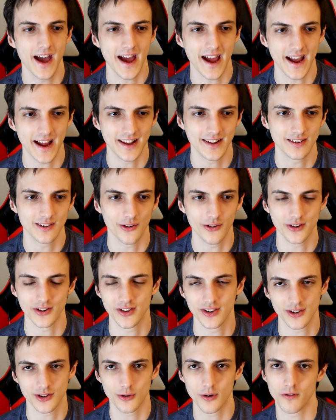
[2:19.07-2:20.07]
And so
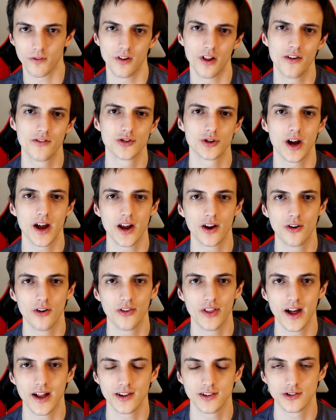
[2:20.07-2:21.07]
there's this sort of love triangle
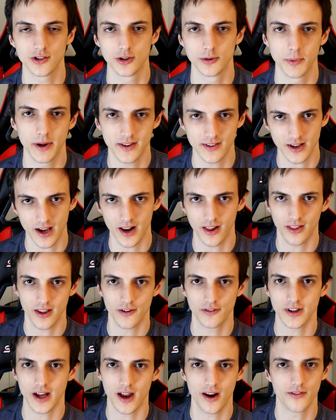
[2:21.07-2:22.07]
that Superman's kind of
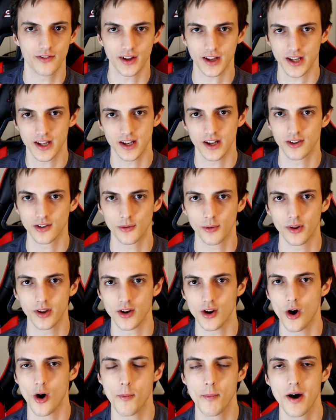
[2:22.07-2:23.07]
left out of, like he doesn't really
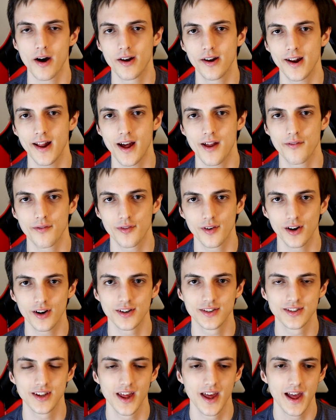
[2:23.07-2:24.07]
know about it at
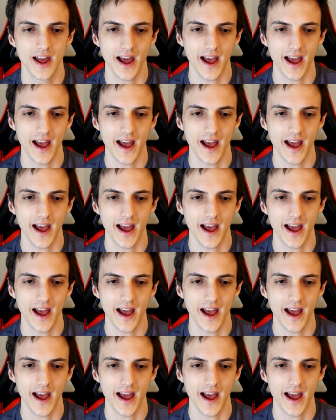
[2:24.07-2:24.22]
first.